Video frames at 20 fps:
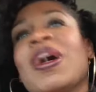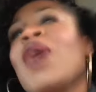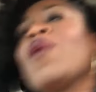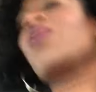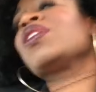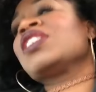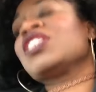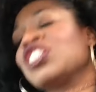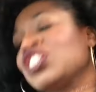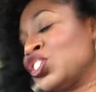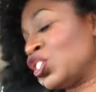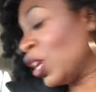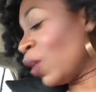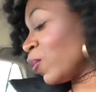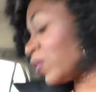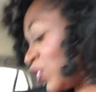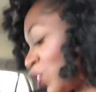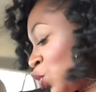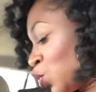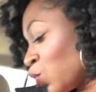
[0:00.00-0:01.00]
That
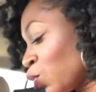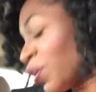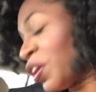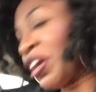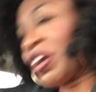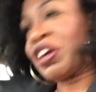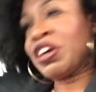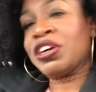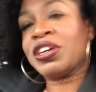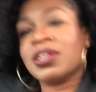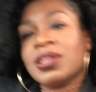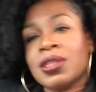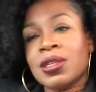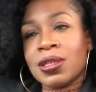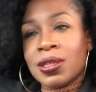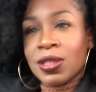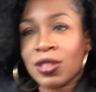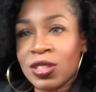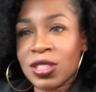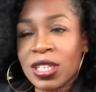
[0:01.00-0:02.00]
was a trick.
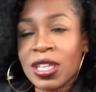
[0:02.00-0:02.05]
You